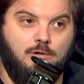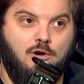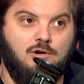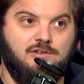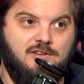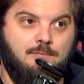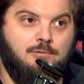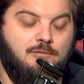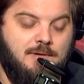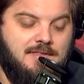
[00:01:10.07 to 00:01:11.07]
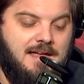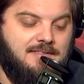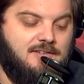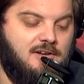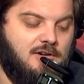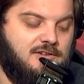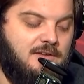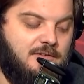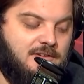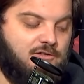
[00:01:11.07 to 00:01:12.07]
Regardless of the improvement that the Seahawks
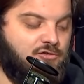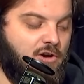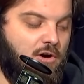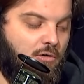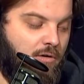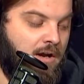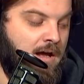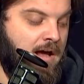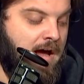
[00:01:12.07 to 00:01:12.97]
defense has shown,